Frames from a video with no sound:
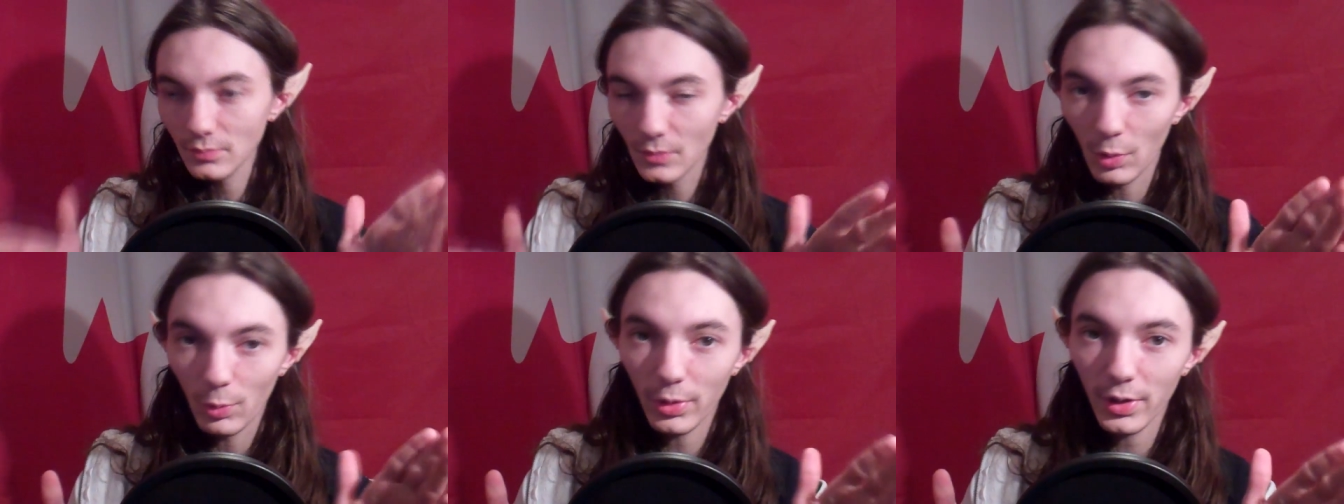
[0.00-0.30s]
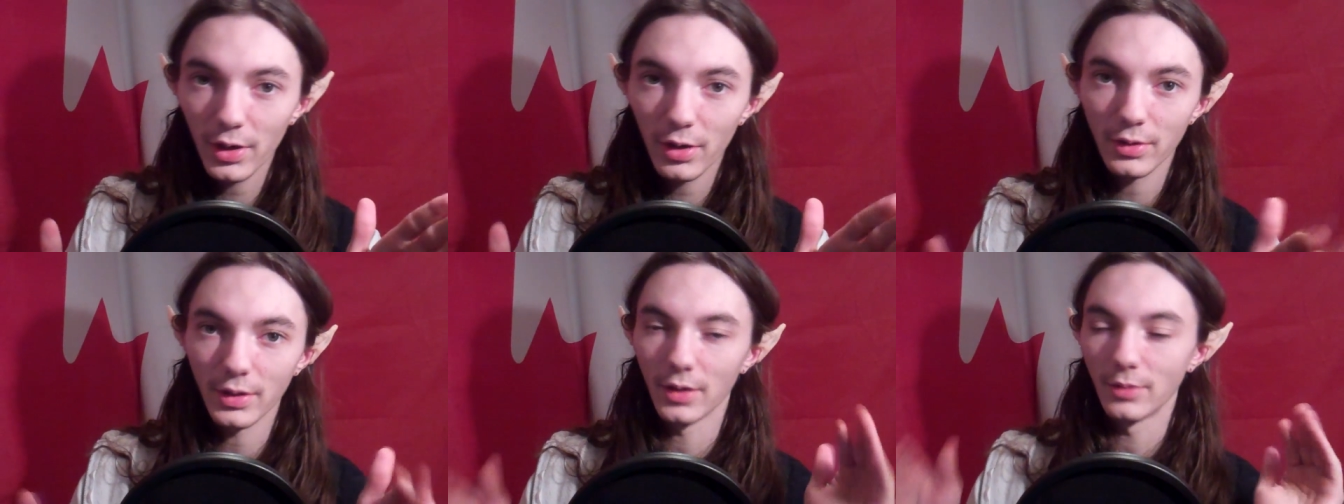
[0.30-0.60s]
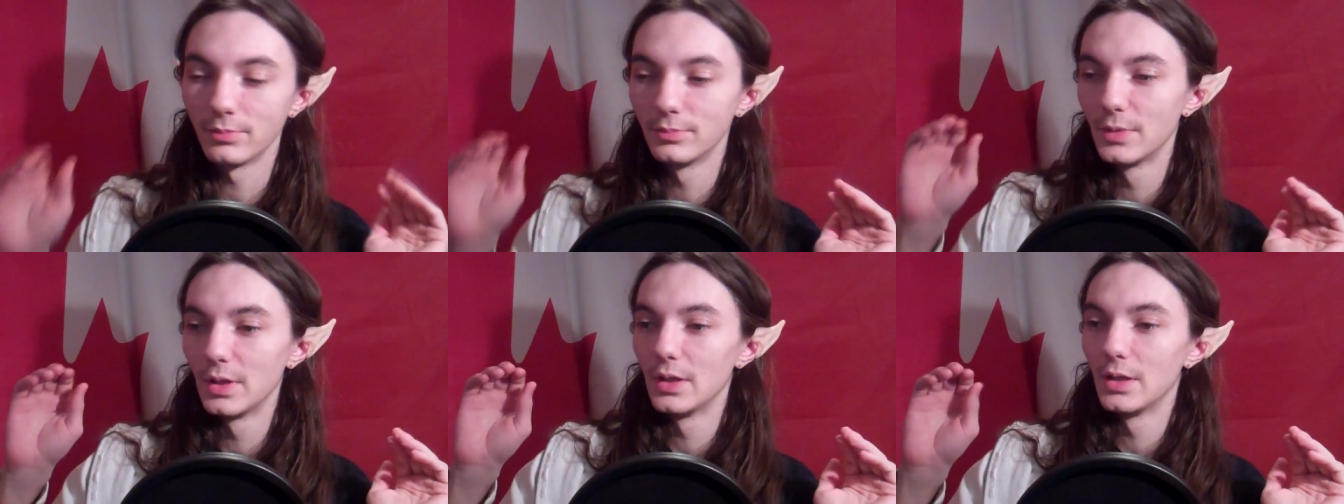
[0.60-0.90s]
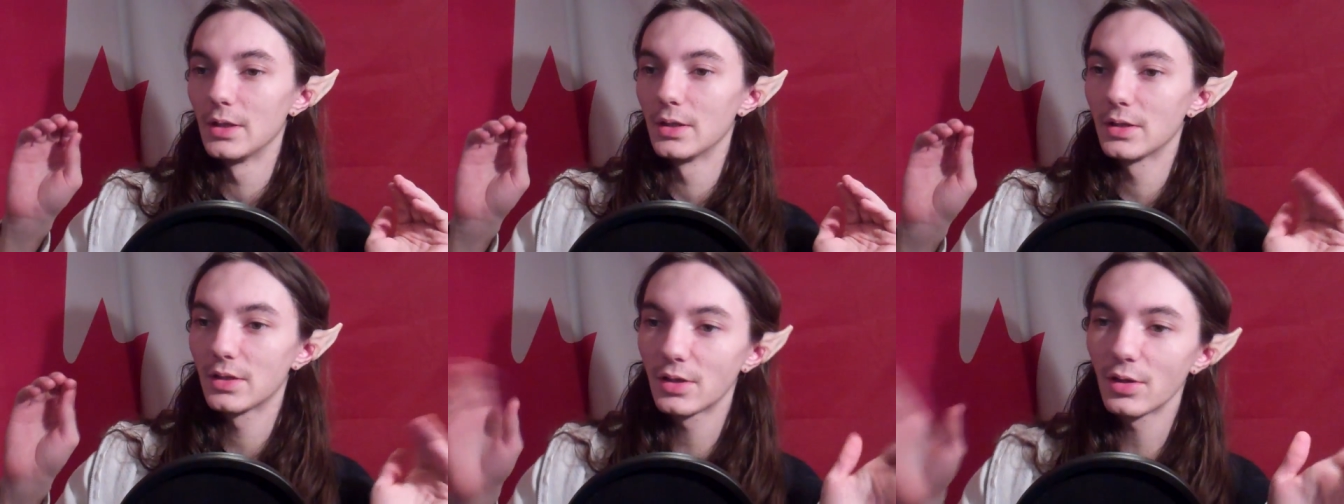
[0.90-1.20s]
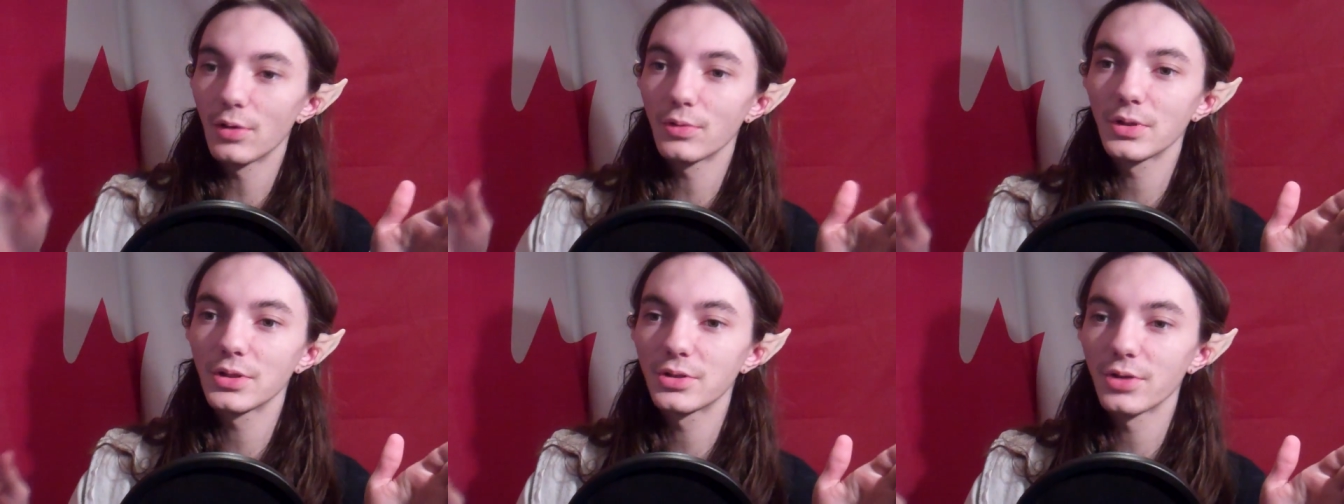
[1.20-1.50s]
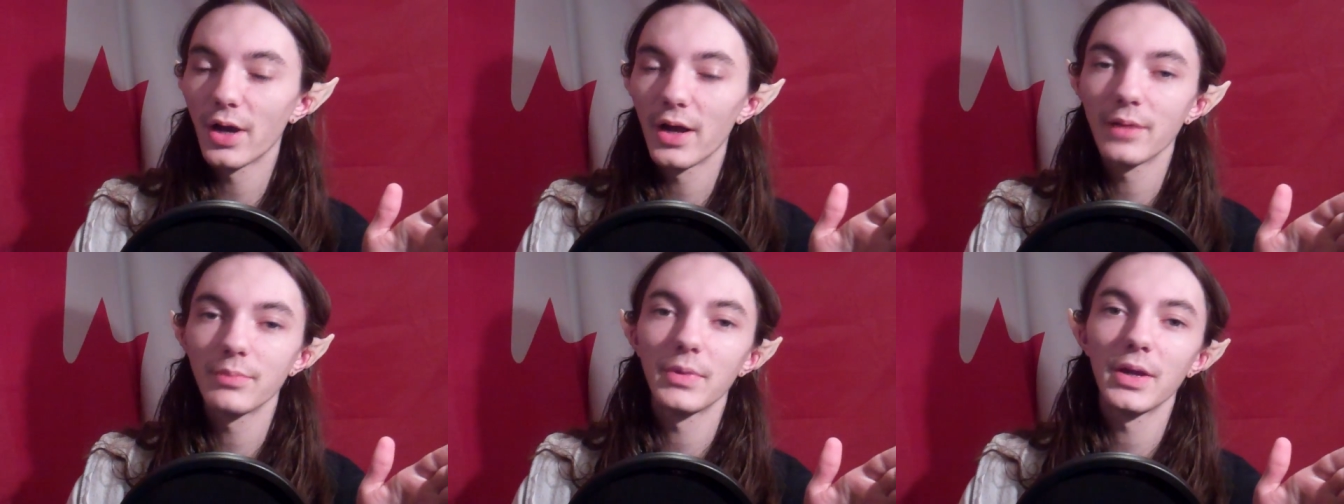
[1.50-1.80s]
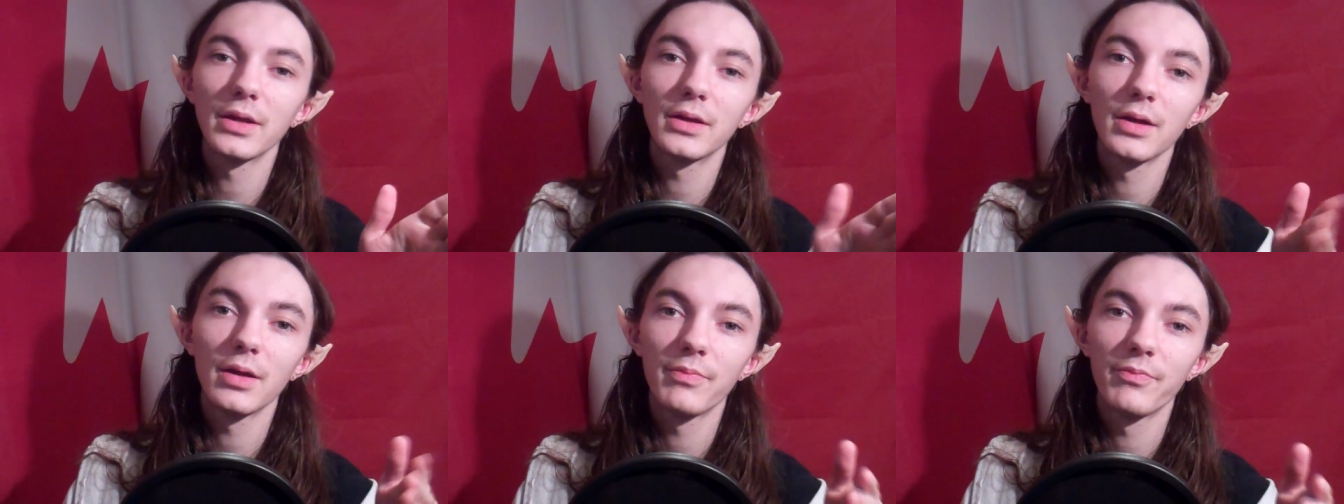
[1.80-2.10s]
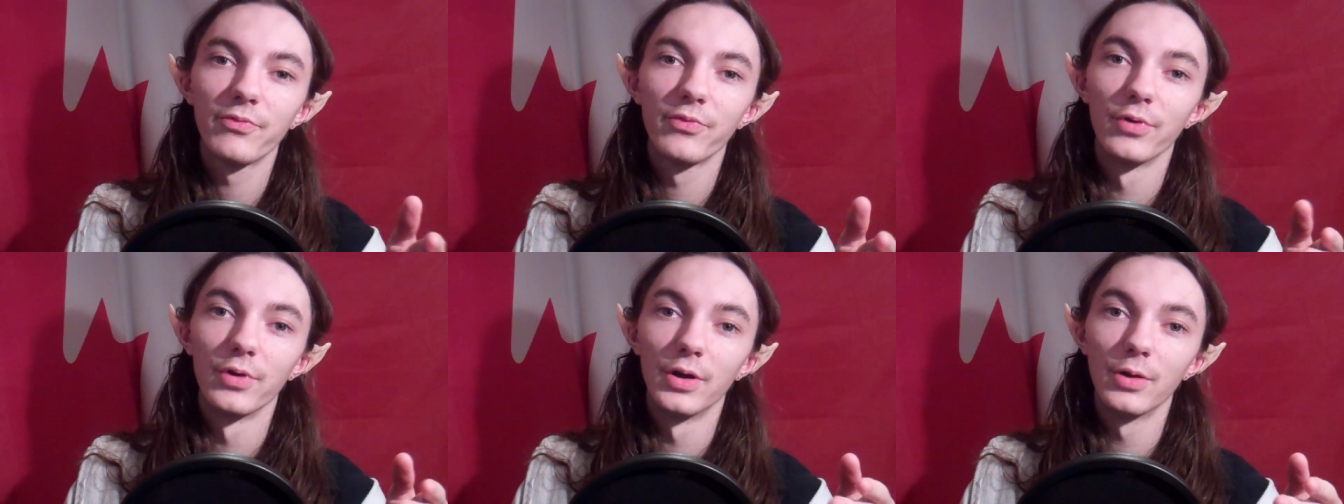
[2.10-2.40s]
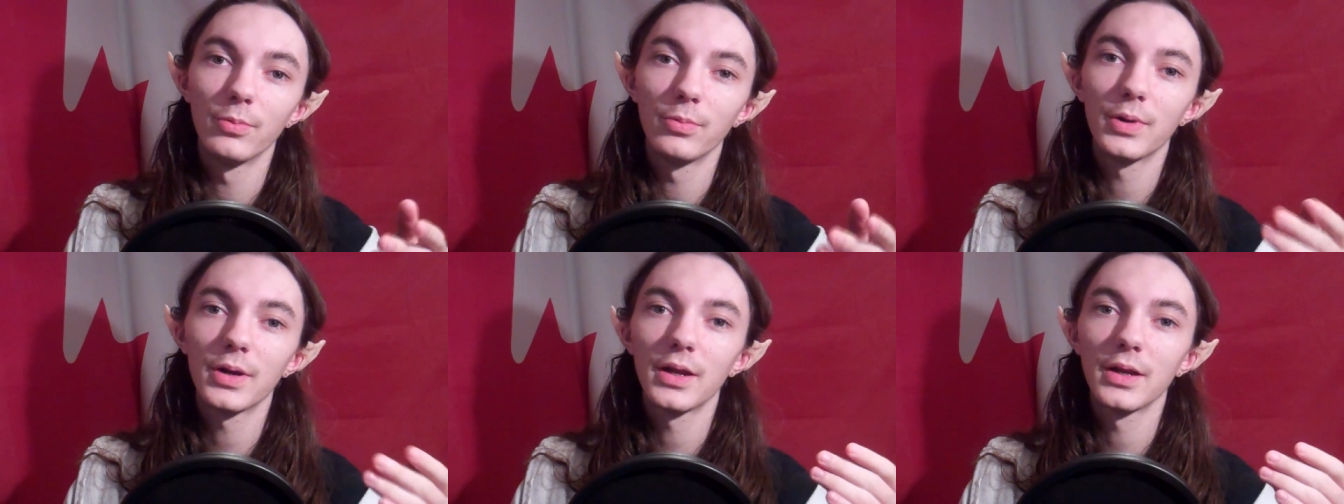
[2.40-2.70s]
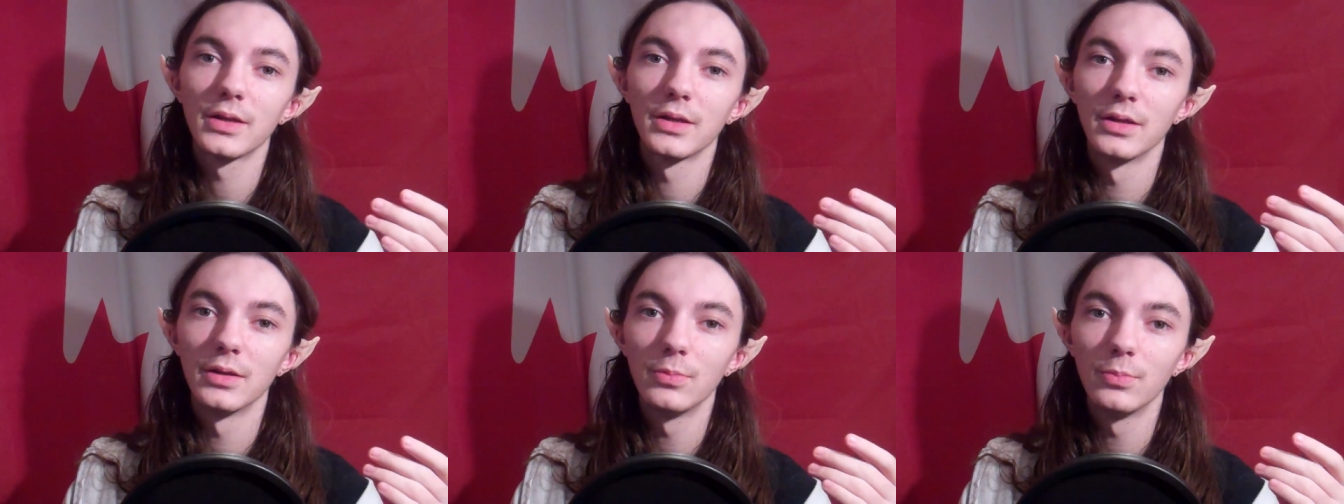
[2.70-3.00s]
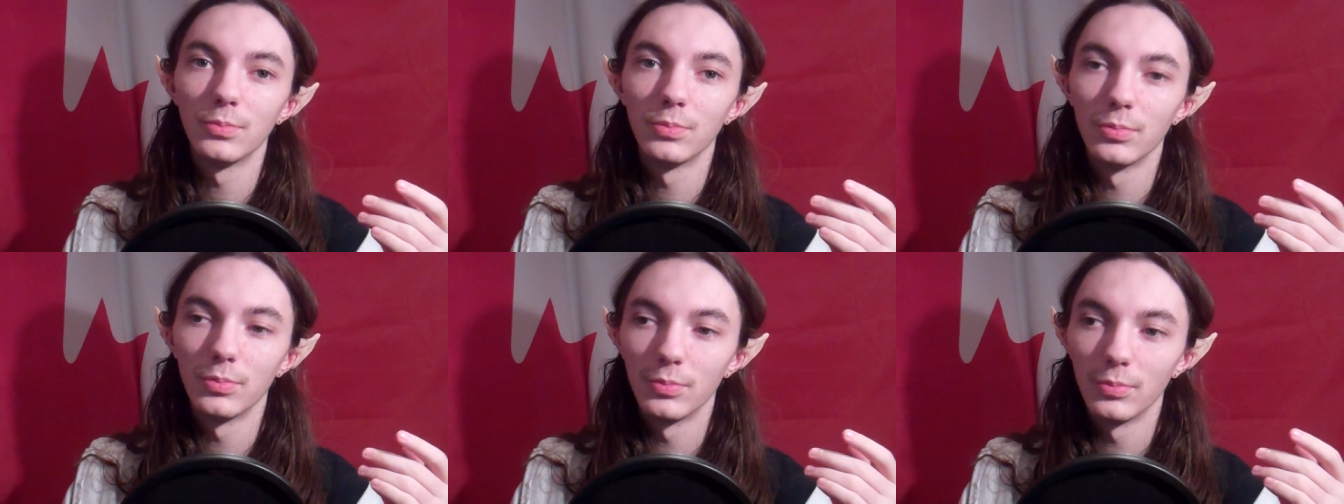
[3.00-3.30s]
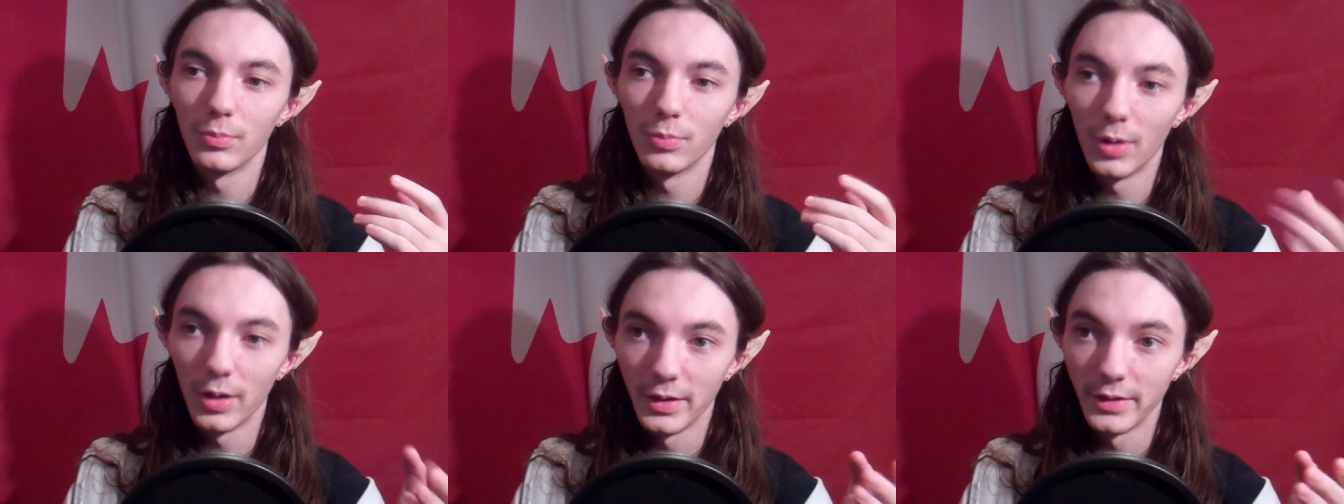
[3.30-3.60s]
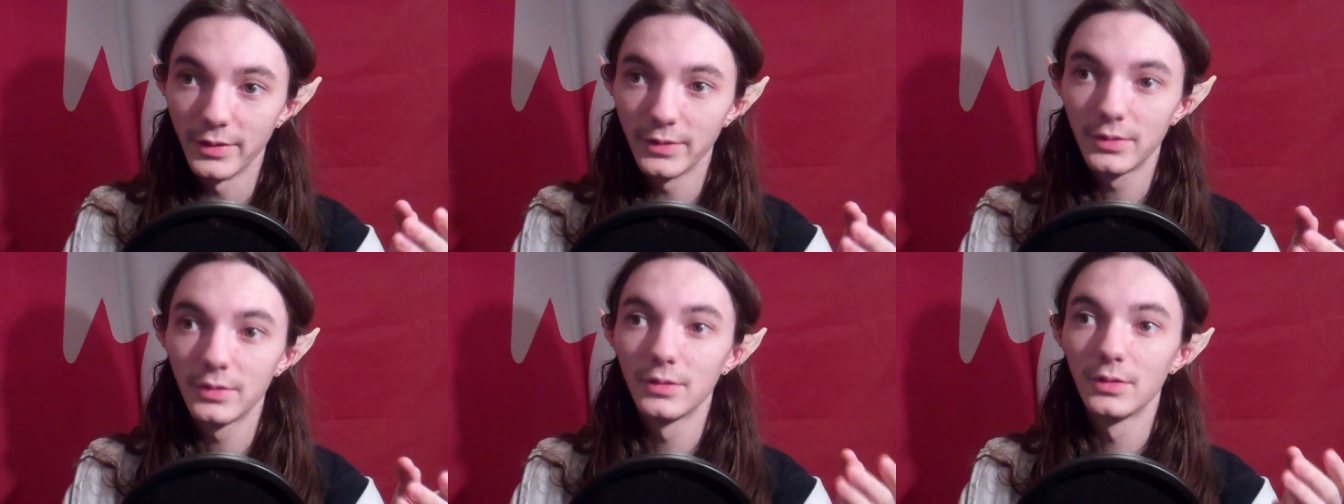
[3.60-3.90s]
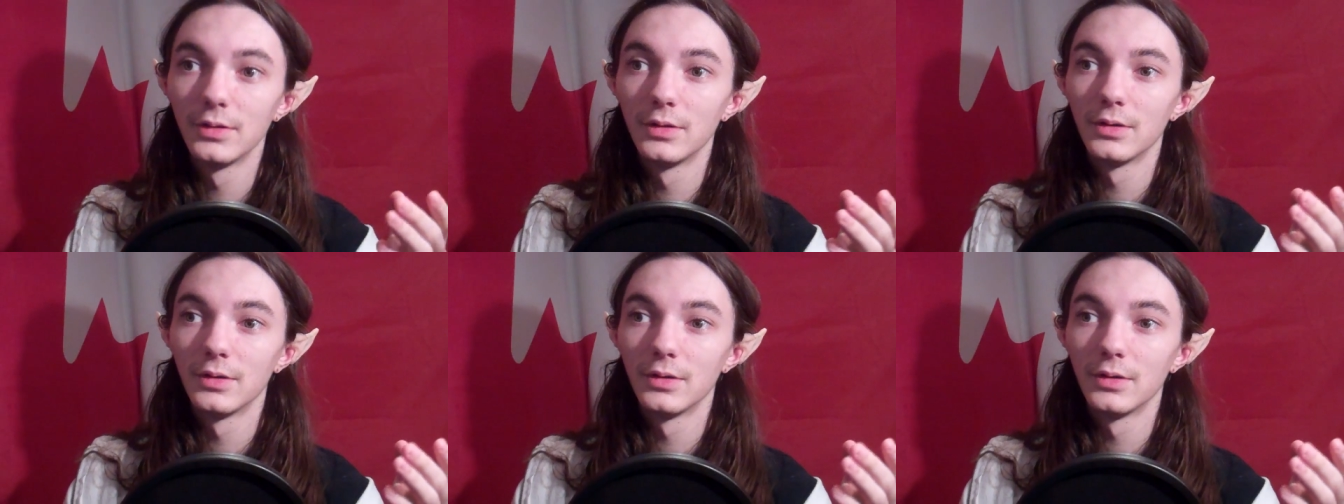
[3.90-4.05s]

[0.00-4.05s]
We're here now. So to try and make up for it, what I did was